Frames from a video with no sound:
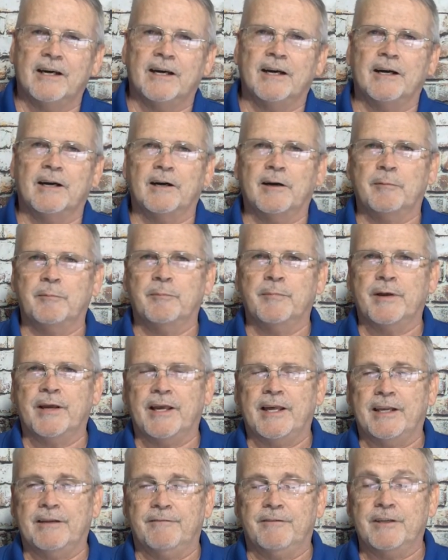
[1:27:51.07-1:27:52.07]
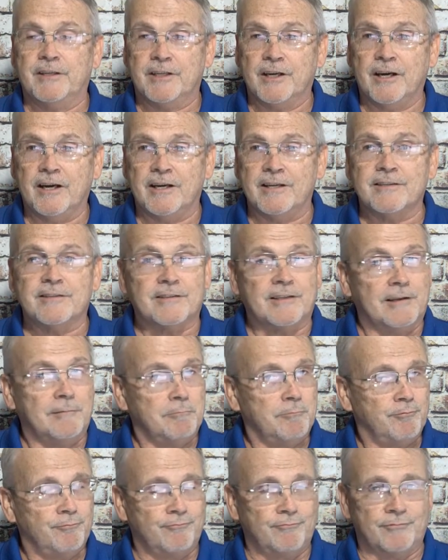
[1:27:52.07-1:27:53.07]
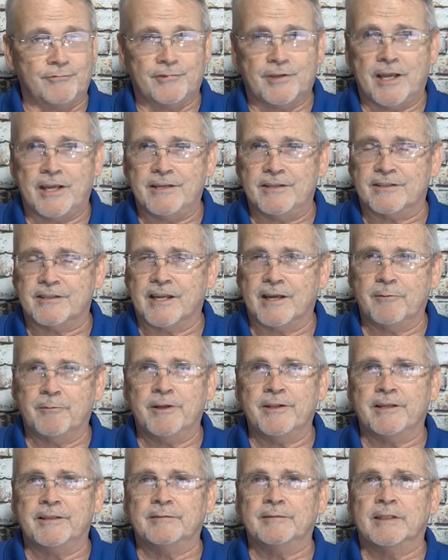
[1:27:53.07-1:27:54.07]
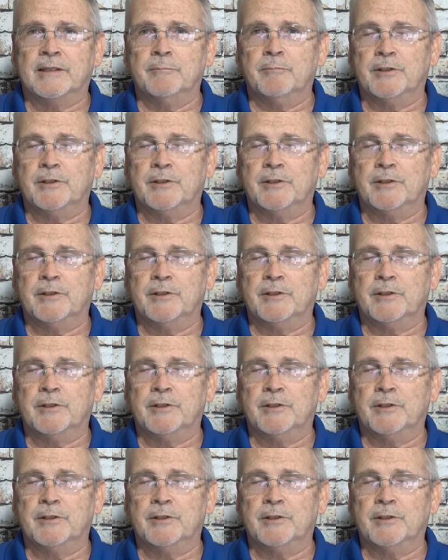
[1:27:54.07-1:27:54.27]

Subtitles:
And if it does, then say stay with it.